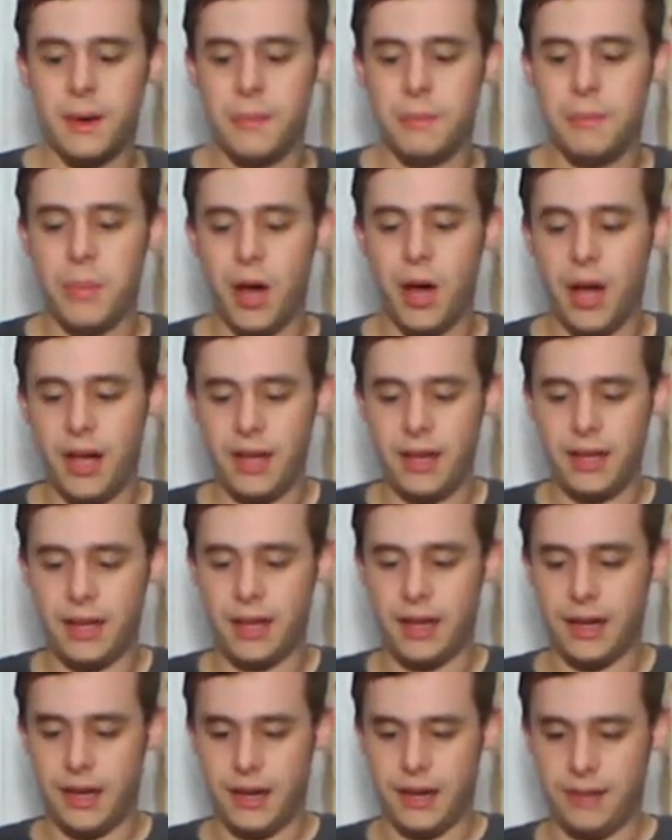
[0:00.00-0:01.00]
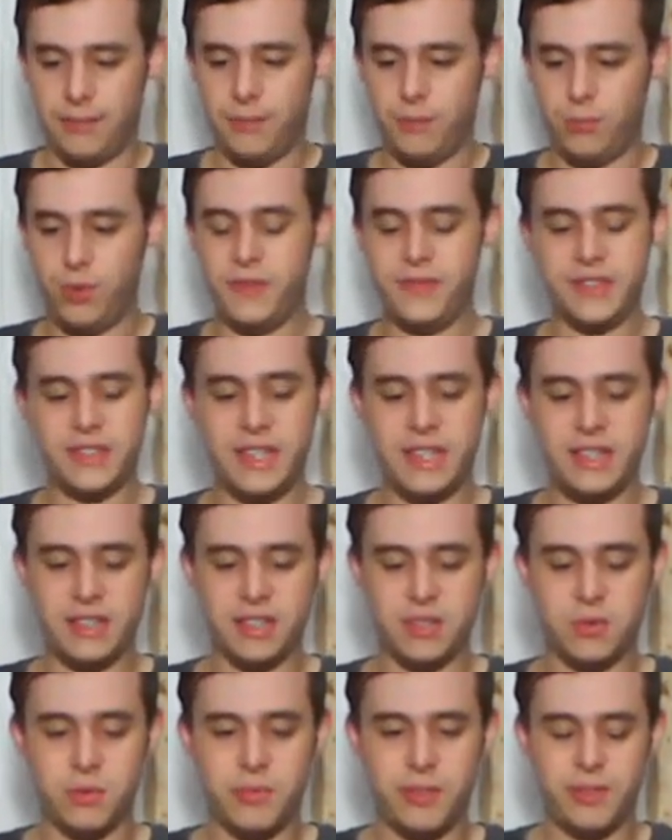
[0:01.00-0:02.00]
But we've seen
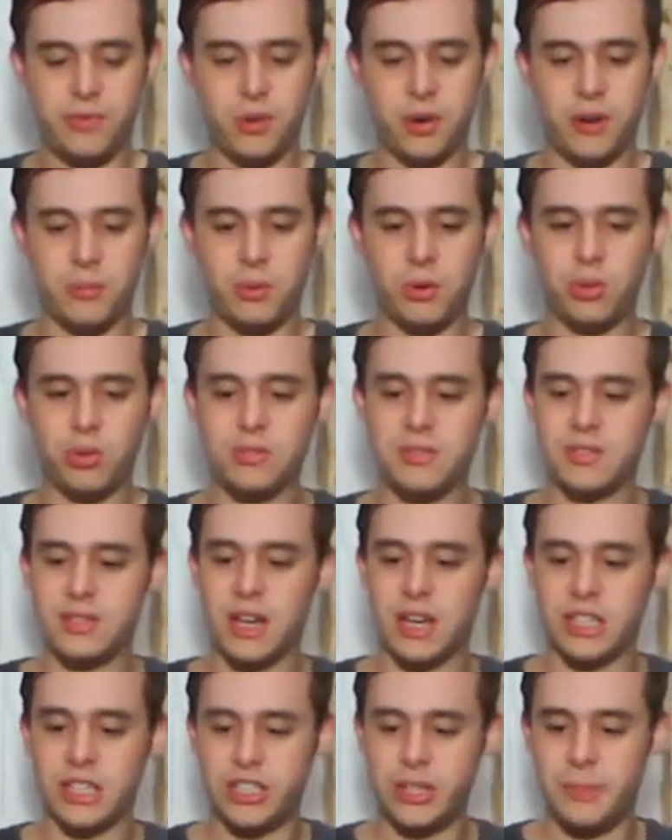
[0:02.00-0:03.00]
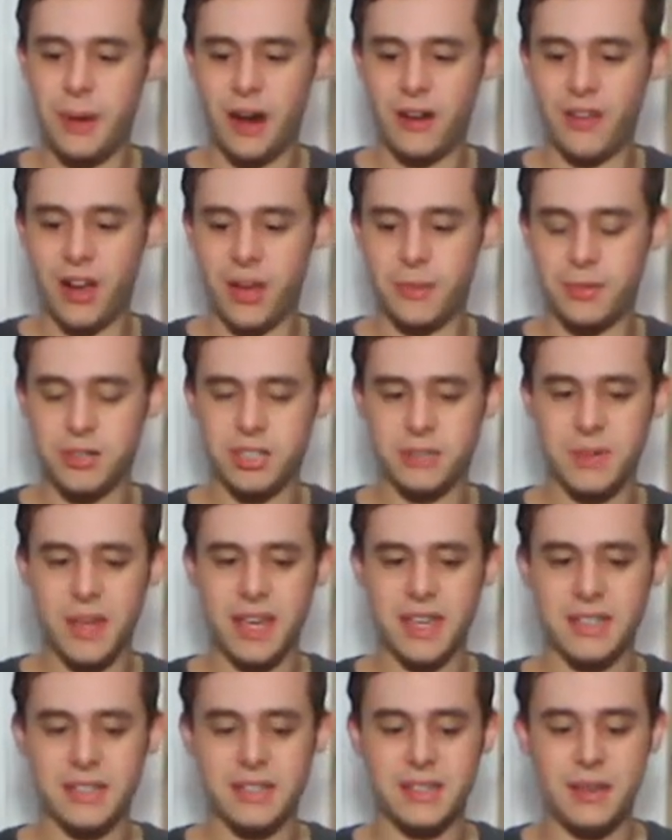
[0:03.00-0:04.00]
this one before. It pulls a ship out of
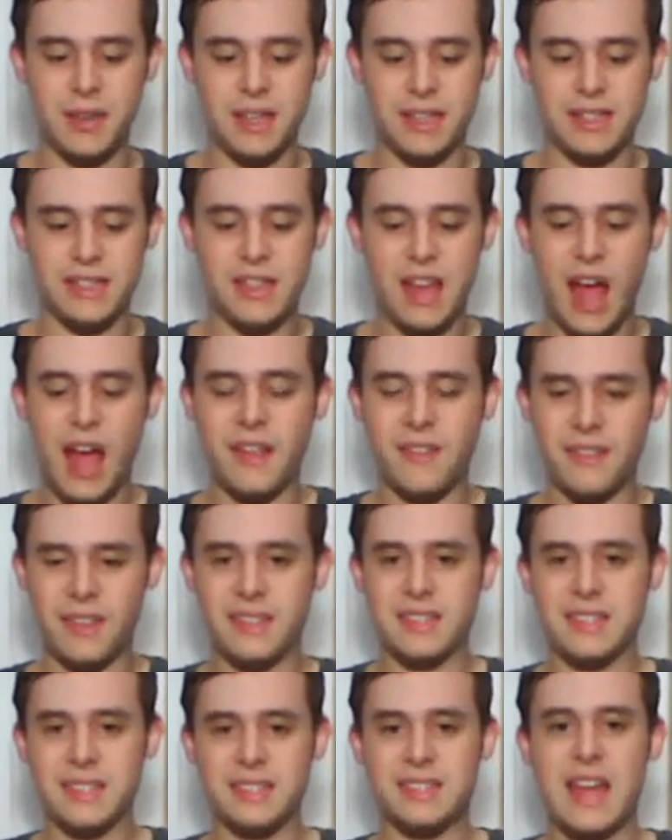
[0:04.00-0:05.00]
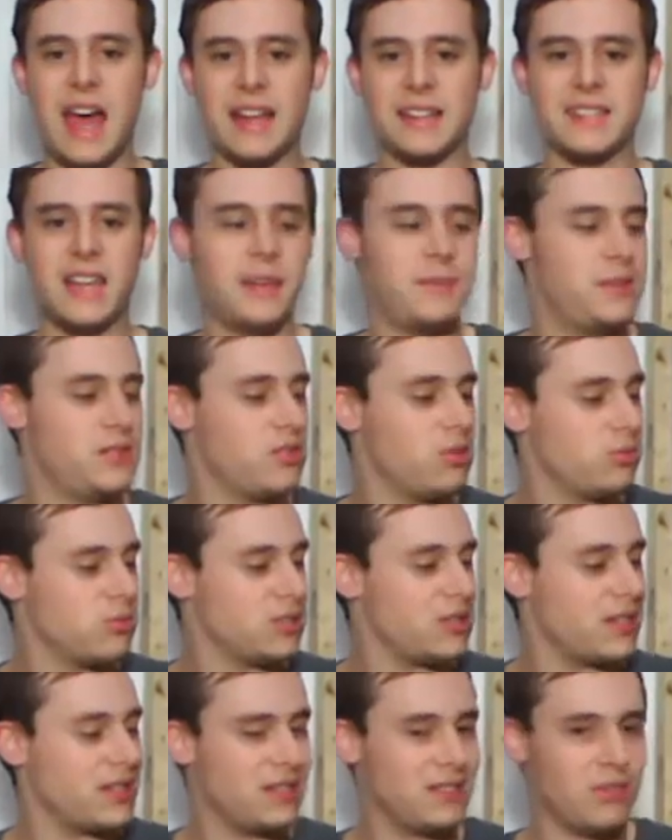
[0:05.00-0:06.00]
hyperspace. It's not this exact type. It's
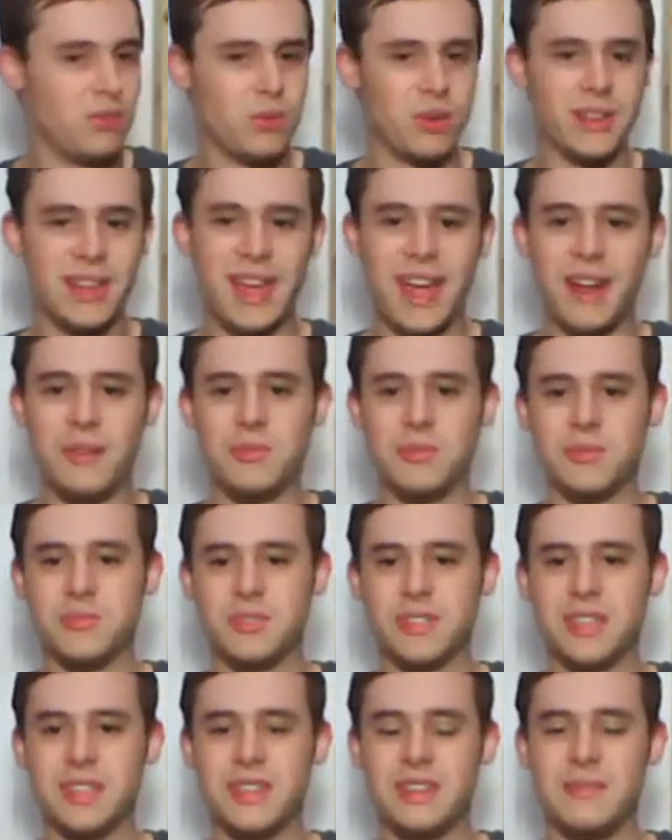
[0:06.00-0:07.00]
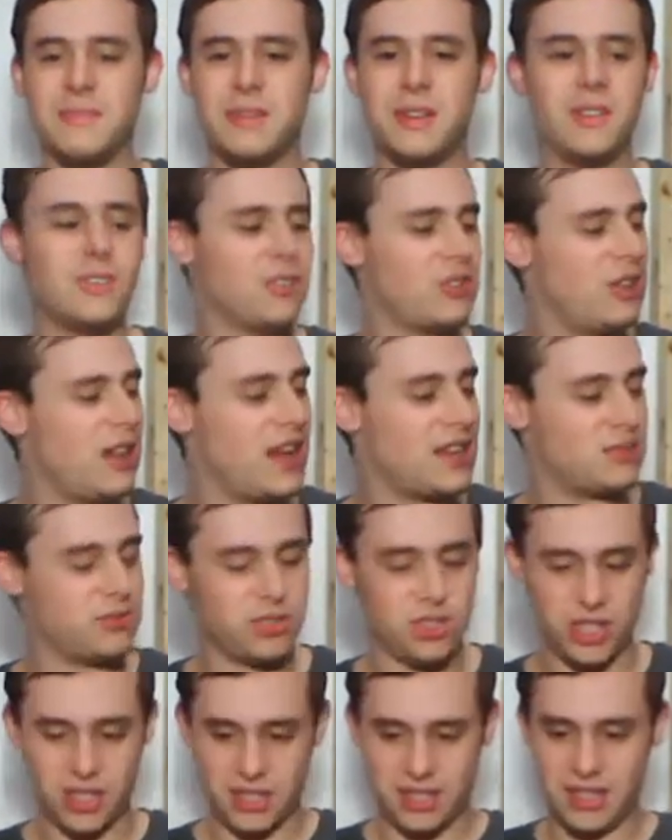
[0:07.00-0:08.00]
almost like the one they had was almost like the Imperial class
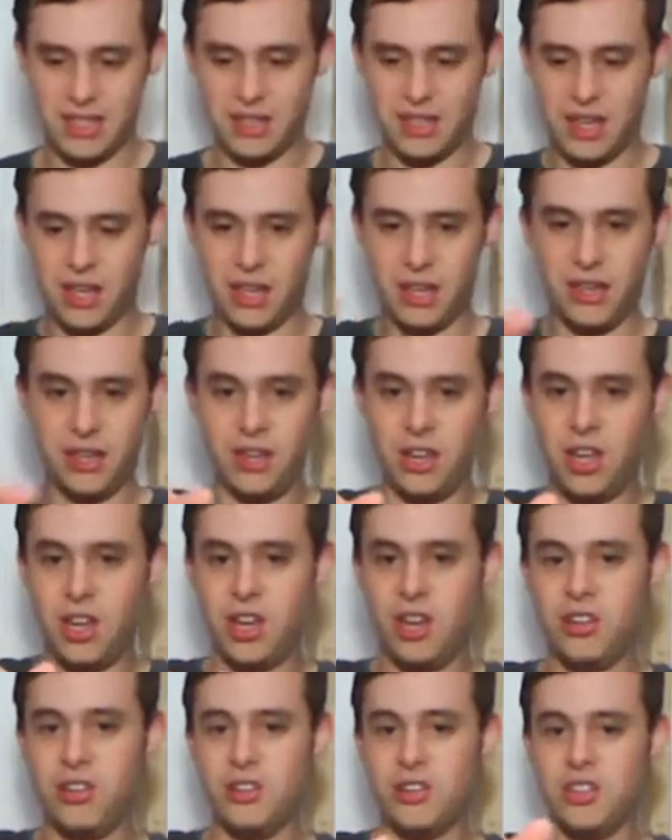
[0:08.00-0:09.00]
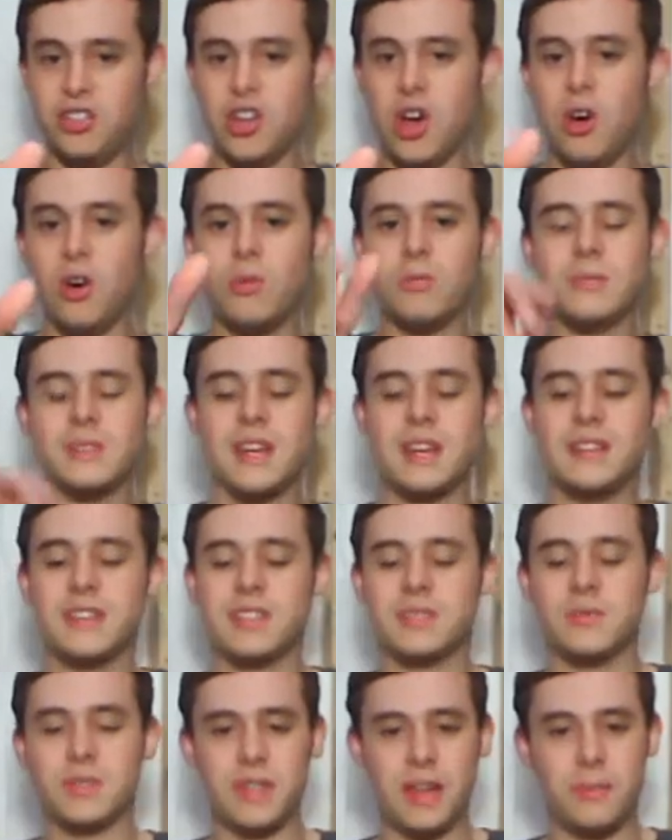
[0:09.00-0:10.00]
with just the domes on
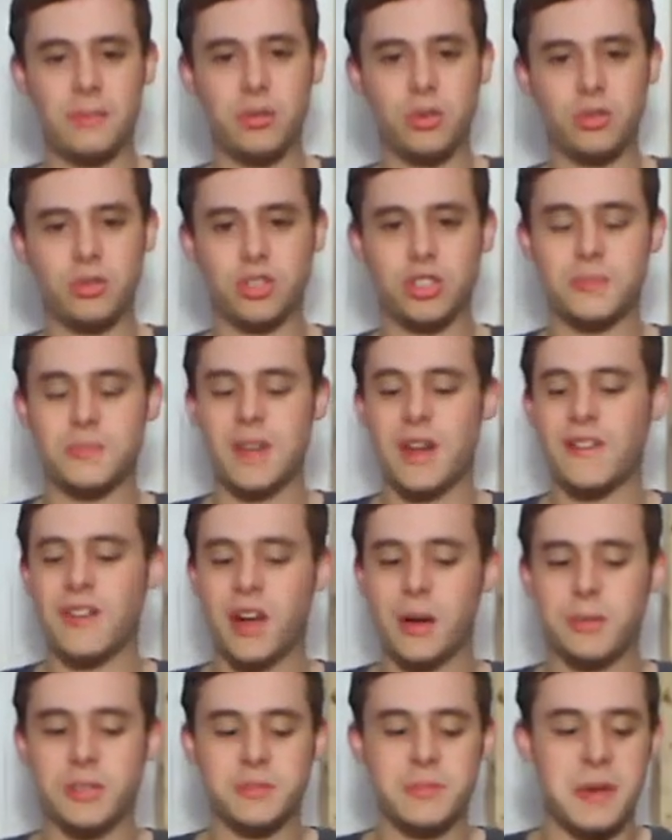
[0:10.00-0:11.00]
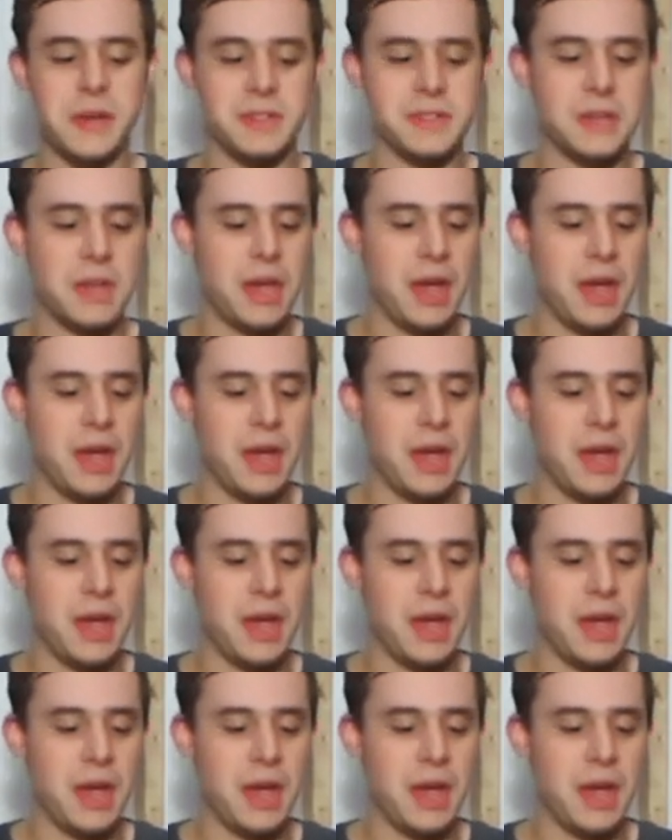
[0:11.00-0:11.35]
this one that pulls ships out of hyperspace.